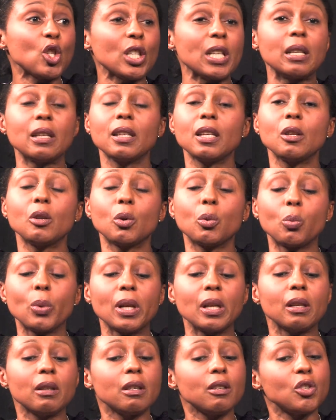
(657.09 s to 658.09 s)
And when
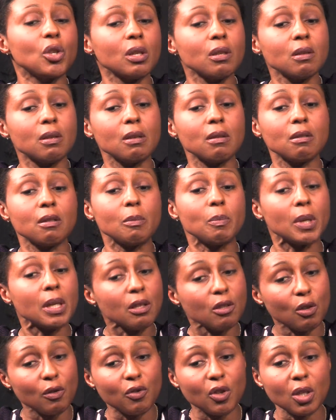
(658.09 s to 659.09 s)
the
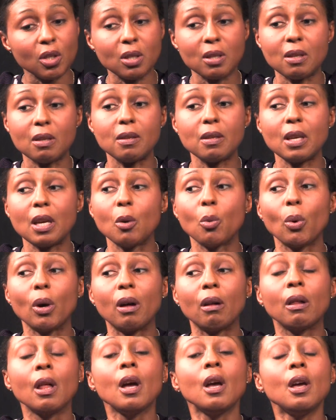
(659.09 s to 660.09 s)
Minister of Justice is saying,
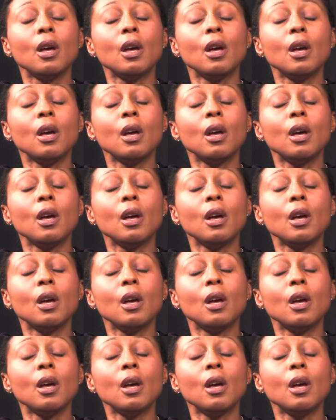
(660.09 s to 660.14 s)
well,